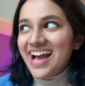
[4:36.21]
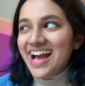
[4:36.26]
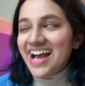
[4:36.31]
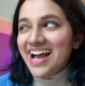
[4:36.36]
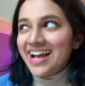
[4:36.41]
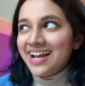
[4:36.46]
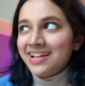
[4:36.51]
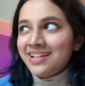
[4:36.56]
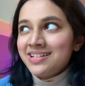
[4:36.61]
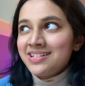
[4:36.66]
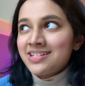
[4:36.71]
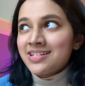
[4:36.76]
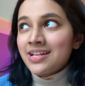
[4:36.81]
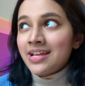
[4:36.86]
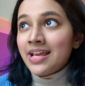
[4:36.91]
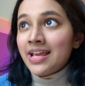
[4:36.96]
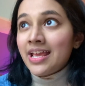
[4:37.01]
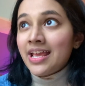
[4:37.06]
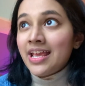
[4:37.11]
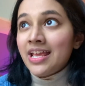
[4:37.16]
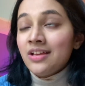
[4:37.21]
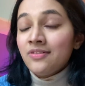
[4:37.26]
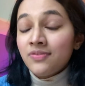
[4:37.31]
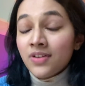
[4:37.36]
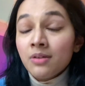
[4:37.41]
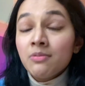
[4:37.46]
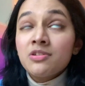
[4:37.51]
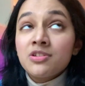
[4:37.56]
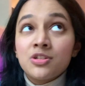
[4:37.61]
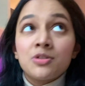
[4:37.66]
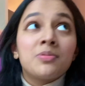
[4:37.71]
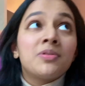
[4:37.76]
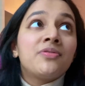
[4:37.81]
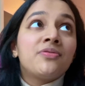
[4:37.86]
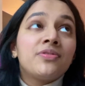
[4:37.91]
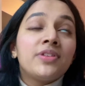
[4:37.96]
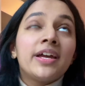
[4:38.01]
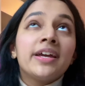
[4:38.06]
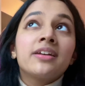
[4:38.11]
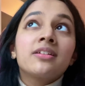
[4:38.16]
And if I was to
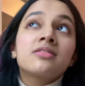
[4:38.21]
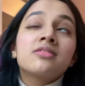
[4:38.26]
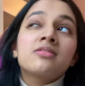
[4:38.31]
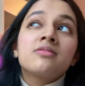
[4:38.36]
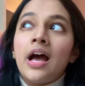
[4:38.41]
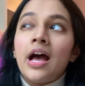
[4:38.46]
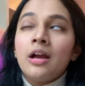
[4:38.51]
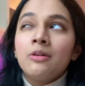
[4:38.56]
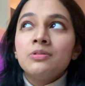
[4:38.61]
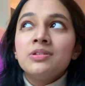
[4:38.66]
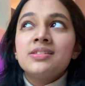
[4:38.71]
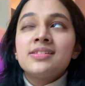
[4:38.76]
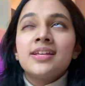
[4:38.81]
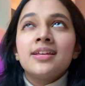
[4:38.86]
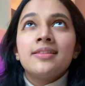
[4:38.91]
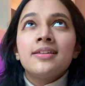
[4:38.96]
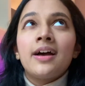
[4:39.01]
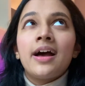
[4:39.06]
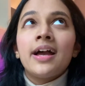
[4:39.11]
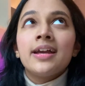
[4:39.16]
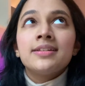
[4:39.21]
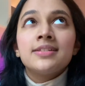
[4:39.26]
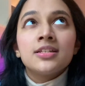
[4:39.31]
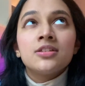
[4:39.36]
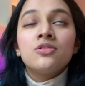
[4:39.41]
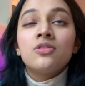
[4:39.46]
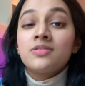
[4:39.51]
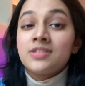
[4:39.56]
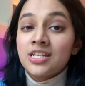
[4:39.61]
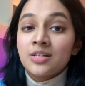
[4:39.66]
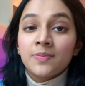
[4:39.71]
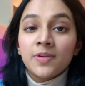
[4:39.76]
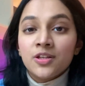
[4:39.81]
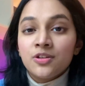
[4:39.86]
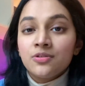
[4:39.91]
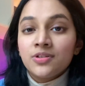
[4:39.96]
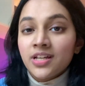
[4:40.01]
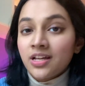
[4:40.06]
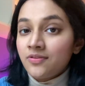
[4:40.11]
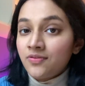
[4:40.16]
reflect, I would say that I did not take my
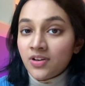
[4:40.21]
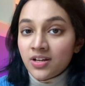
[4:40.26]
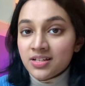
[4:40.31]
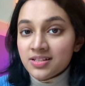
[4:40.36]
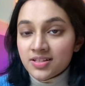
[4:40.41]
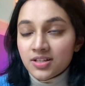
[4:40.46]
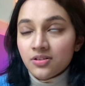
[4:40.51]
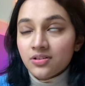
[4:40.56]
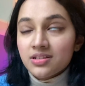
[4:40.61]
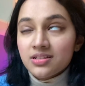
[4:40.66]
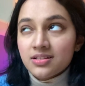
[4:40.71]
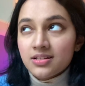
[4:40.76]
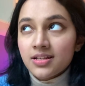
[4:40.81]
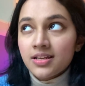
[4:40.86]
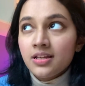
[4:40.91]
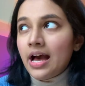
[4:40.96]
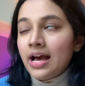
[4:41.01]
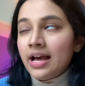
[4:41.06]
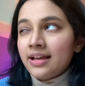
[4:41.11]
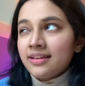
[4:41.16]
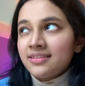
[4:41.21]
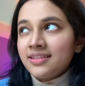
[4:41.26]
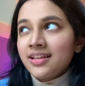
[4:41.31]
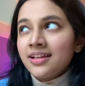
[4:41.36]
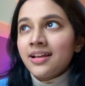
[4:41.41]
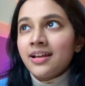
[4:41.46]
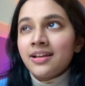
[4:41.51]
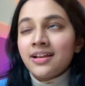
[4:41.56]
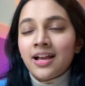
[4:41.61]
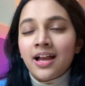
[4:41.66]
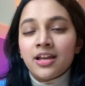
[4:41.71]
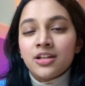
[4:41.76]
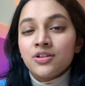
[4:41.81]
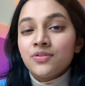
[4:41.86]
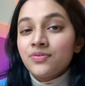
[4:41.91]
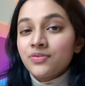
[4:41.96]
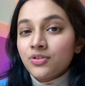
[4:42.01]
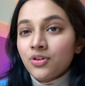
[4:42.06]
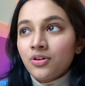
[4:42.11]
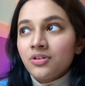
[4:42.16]
UCAT very seriously. I think I kind
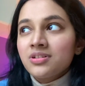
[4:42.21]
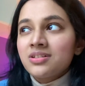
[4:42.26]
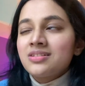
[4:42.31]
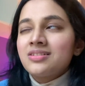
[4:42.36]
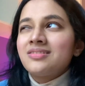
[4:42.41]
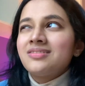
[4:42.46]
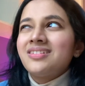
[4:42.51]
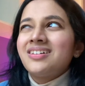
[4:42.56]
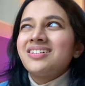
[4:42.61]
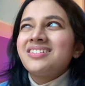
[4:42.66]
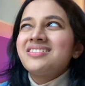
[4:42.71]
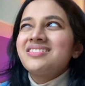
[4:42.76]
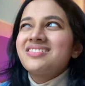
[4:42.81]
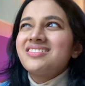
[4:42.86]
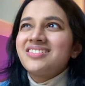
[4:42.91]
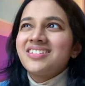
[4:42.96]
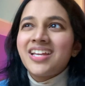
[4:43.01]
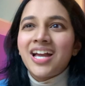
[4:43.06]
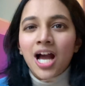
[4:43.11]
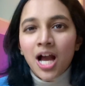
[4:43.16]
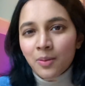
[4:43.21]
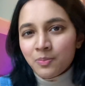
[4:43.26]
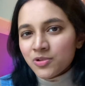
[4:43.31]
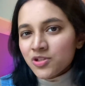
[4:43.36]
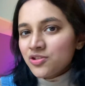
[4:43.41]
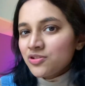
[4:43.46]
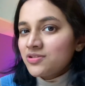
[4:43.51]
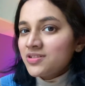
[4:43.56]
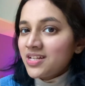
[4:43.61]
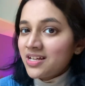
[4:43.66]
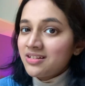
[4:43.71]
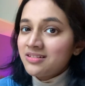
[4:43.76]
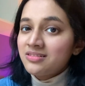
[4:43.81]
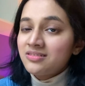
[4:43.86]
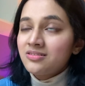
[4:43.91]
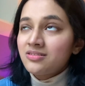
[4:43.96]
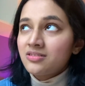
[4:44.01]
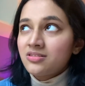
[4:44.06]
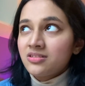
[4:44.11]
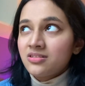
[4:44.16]
of thought that the aptitude
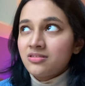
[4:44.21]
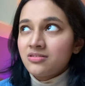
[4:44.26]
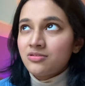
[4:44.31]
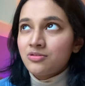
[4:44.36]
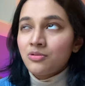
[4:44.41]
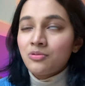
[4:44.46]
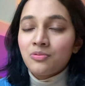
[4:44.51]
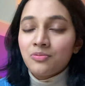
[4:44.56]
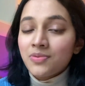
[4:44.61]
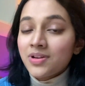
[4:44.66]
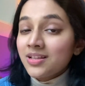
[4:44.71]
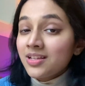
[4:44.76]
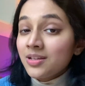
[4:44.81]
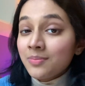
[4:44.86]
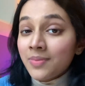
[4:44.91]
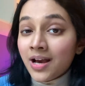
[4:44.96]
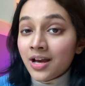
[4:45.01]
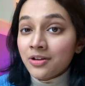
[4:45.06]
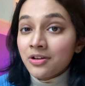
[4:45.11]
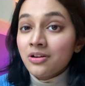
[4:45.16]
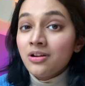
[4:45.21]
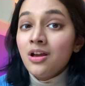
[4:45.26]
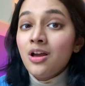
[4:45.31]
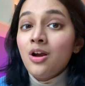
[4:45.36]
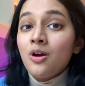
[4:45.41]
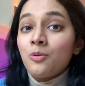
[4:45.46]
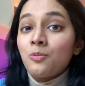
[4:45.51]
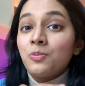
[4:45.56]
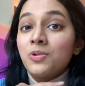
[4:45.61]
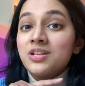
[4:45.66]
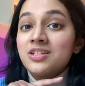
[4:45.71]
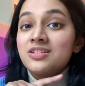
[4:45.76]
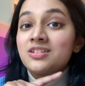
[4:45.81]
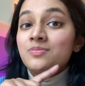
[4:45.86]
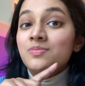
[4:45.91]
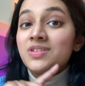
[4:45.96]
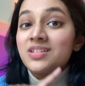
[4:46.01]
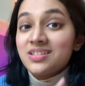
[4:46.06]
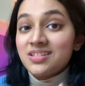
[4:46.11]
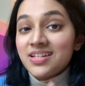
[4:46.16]
tests don't really matter, which is
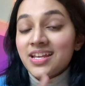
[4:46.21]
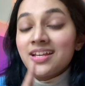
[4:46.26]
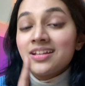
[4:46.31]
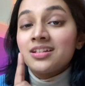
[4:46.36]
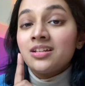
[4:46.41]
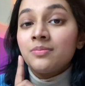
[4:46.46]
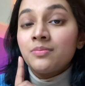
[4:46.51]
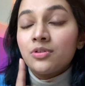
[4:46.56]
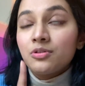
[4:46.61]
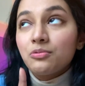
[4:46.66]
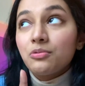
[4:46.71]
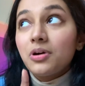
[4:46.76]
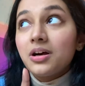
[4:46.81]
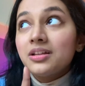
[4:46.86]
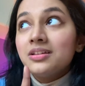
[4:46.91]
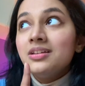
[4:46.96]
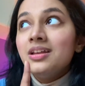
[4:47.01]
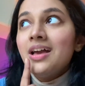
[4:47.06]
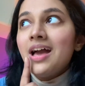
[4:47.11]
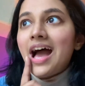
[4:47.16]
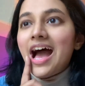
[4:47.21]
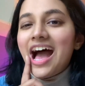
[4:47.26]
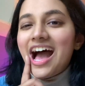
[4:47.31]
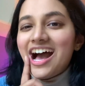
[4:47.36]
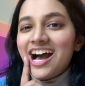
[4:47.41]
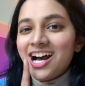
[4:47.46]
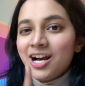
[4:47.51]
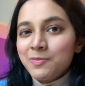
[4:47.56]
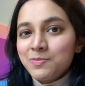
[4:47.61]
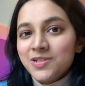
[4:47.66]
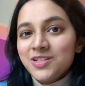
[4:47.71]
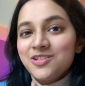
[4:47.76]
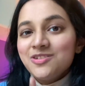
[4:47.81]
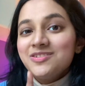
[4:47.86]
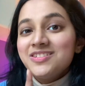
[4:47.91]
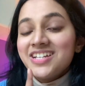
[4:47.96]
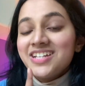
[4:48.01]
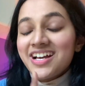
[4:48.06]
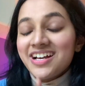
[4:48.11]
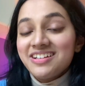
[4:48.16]
mistake number one.
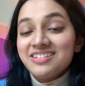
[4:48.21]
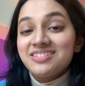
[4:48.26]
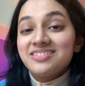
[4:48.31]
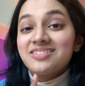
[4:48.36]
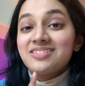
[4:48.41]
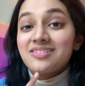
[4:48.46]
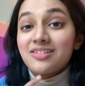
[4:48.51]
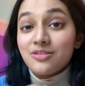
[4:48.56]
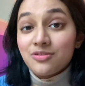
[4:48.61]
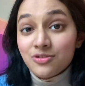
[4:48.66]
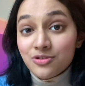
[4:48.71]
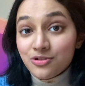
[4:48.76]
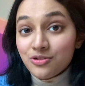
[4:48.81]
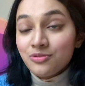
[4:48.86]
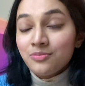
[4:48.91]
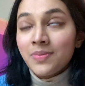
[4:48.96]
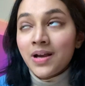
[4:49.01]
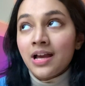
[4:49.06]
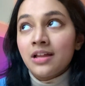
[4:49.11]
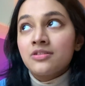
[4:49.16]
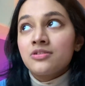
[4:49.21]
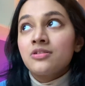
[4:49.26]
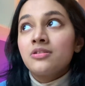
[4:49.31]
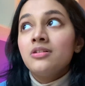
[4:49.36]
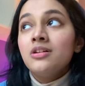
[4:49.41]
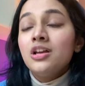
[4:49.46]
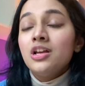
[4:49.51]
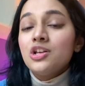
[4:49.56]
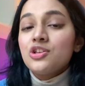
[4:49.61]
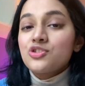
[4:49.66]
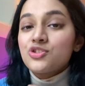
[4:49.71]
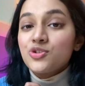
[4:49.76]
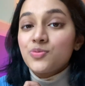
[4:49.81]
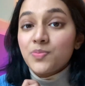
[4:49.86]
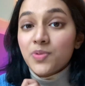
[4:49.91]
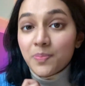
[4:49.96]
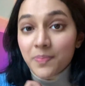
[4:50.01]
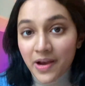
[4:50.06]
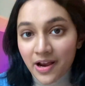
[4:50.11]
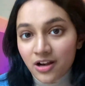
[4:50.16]
aptitude tests do matter, so
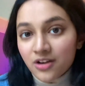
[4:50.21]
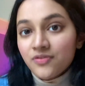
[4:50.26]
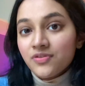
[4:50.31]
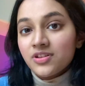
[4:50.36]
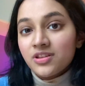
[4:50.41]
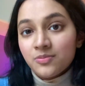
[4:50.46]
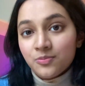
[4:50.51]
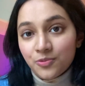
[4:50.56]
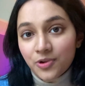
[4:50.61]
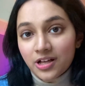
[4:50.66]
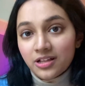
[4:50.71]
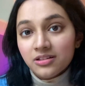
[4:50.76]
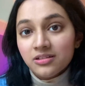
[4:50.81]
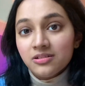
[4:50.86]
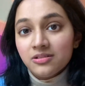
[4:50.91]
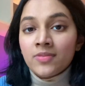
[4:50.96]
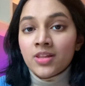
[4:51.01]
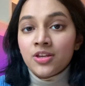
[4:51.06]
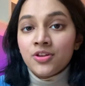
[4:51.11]
prepare for them well.